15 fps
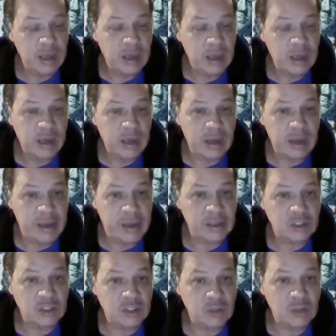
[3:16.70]
And
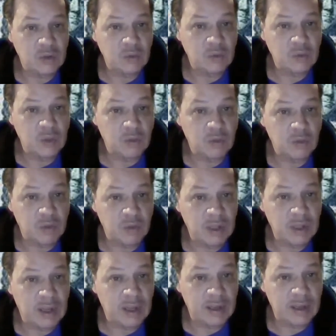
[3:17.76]
as you will
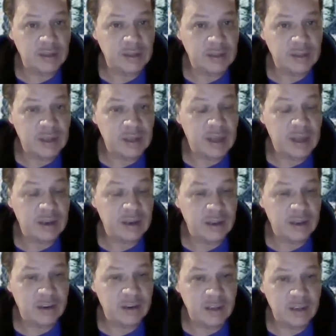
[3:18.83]
realize that
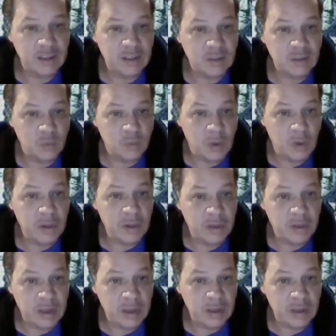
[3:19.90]
there is one
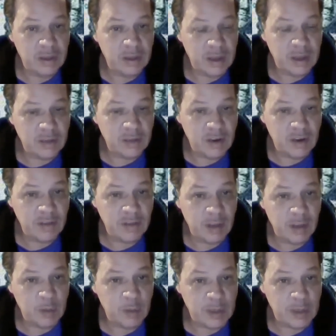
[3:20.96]
thing that is very
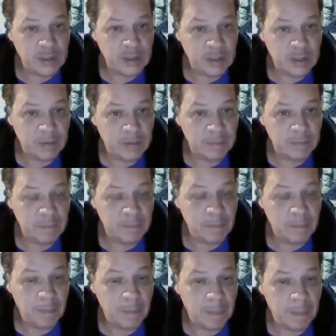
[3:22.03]
valuable missing,
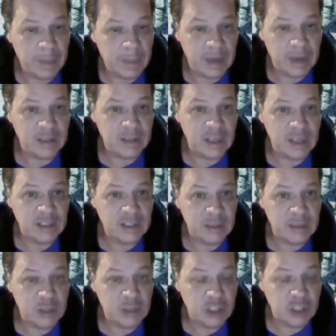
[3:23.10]
and that is a
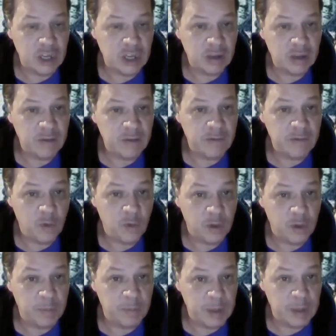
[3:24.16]
stimulus check for
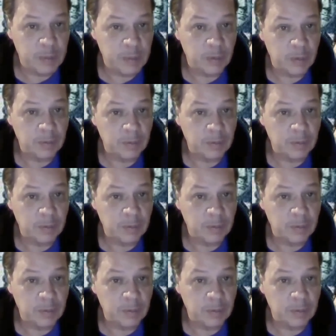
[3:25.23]
the people.